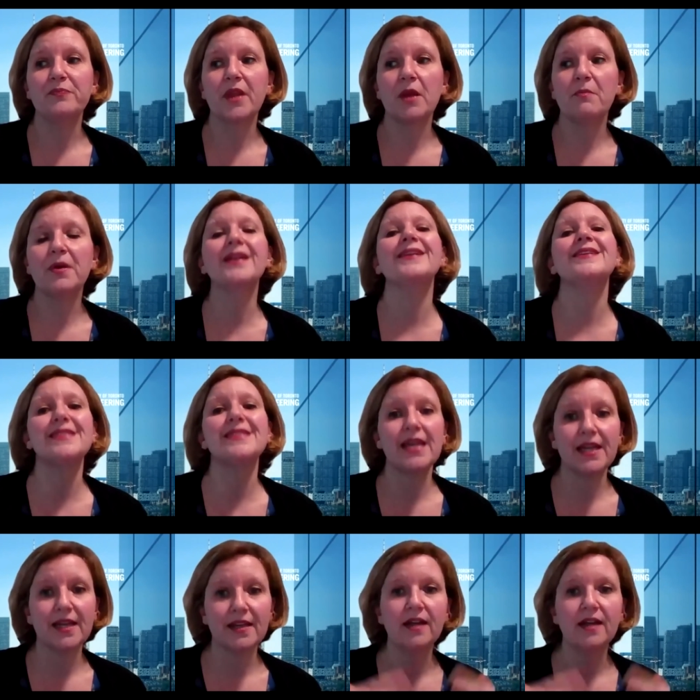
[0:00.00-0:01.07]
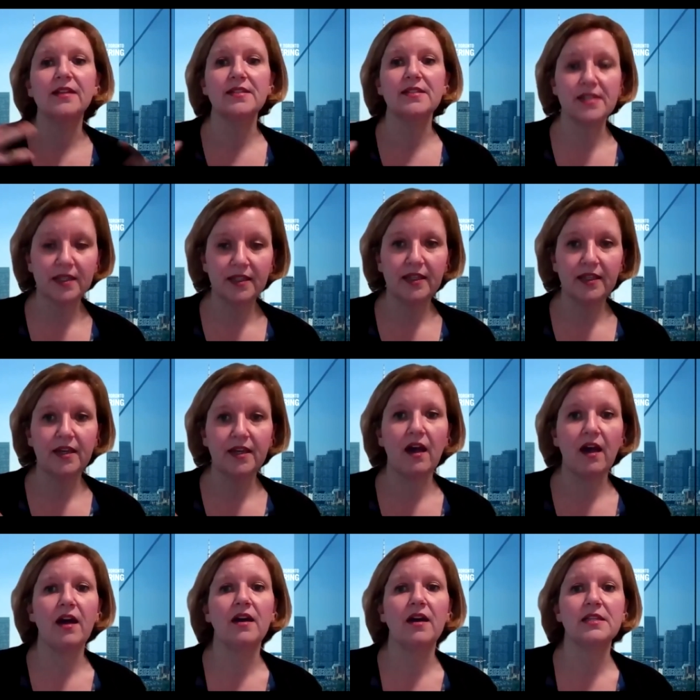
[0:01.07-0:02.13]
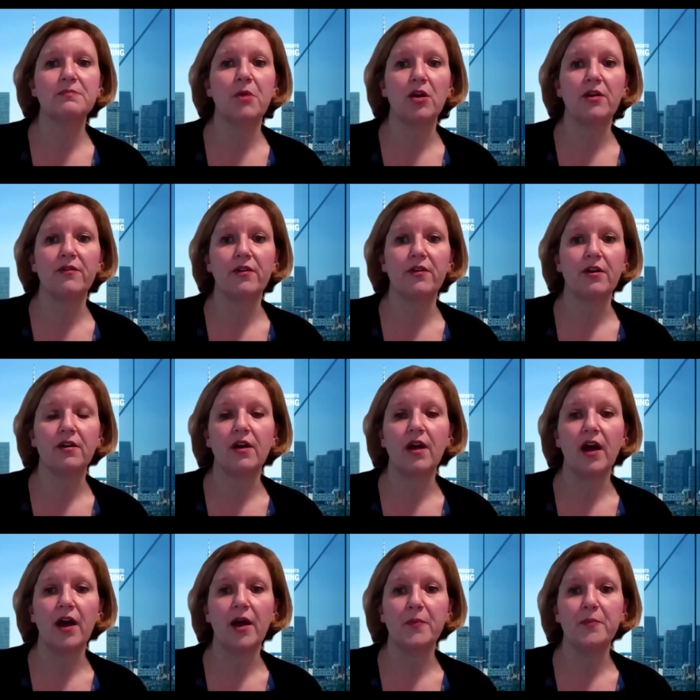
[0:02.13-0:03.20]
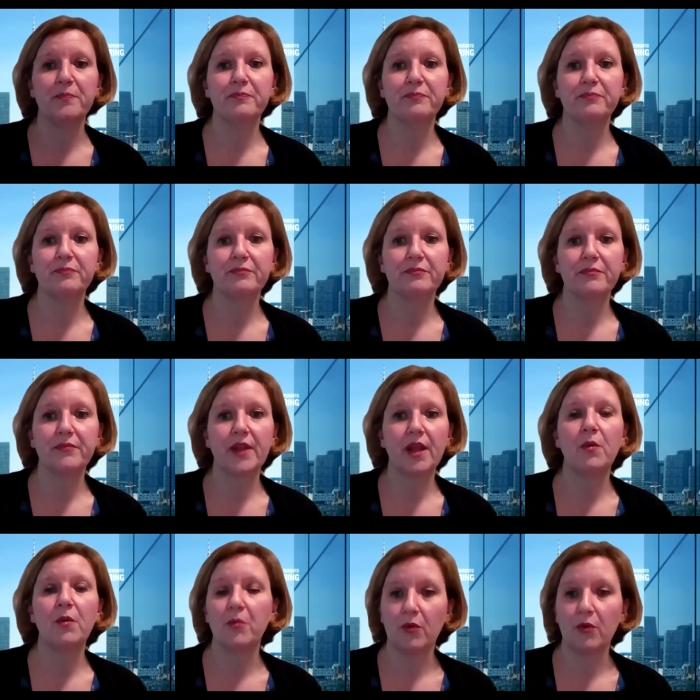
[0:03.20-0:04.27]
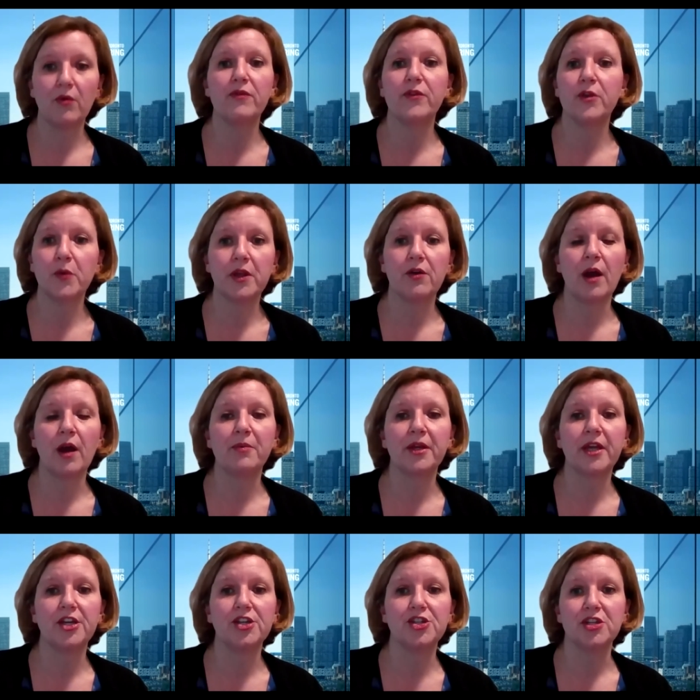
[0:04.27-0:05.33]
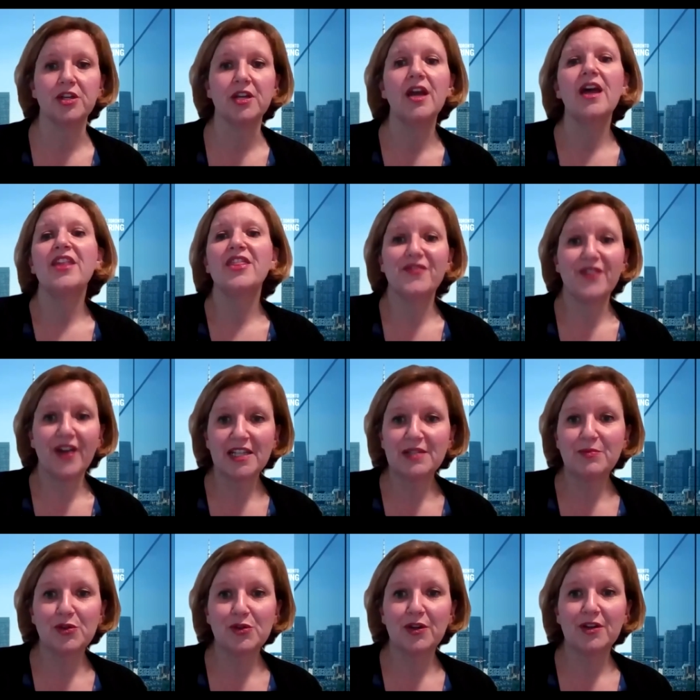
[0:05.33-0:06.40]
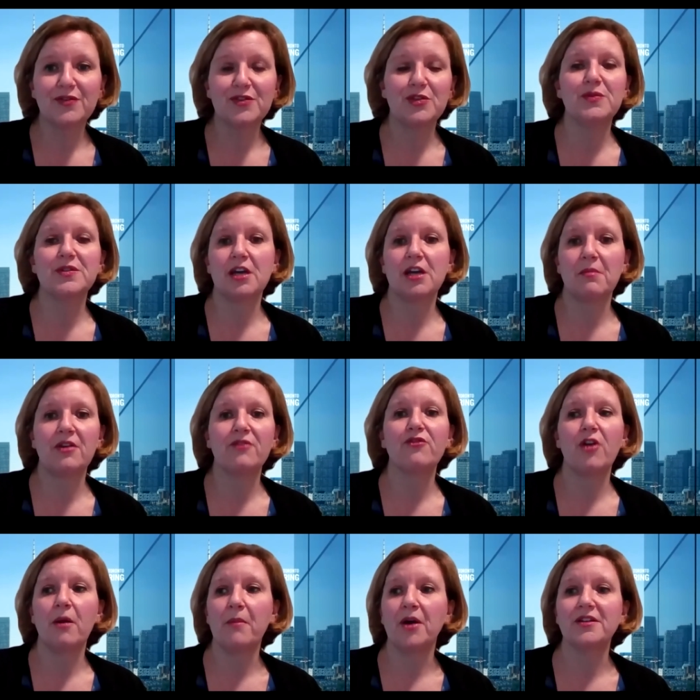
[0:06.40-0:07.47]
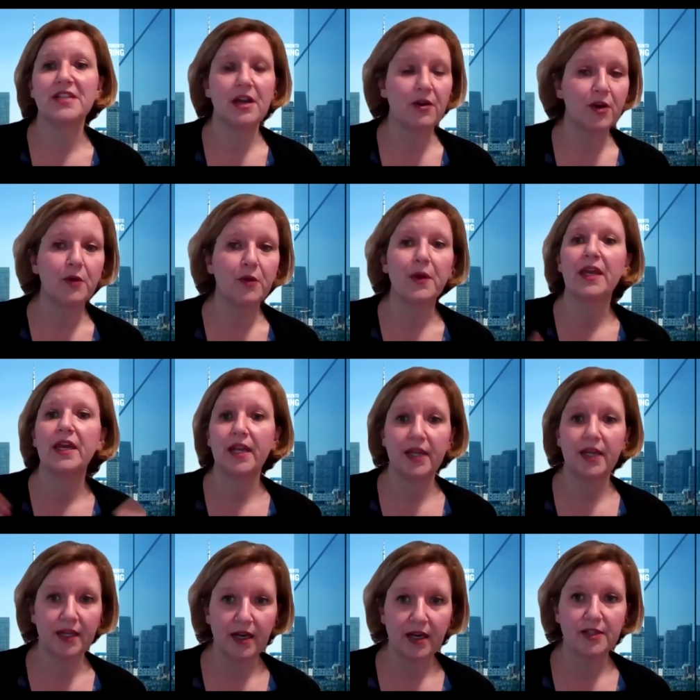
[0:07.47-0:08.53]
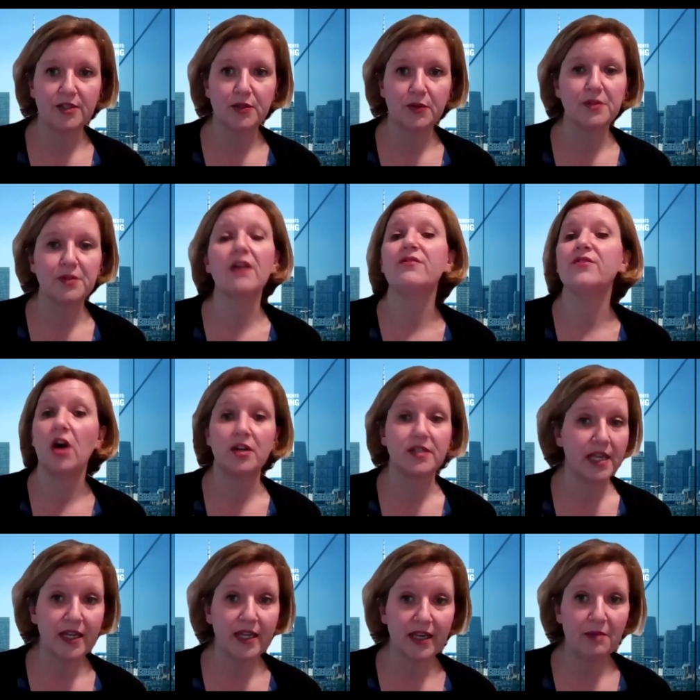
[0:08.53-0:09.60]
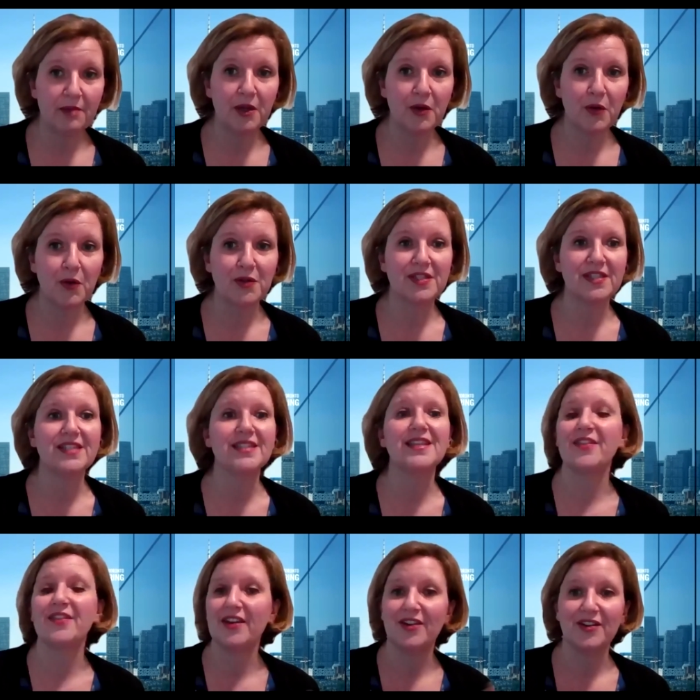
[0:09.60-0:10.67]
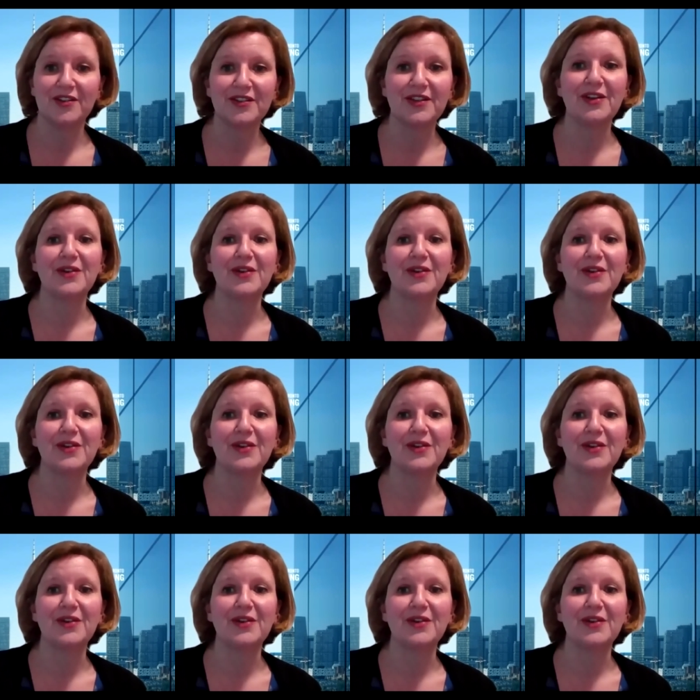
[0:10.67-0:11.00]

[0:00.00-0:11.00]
but it is taken holistically as part of our, when we're reviewing your application. The vast majority of students coming from Ontario and Canadian high schools have not taken AP courses, and they are,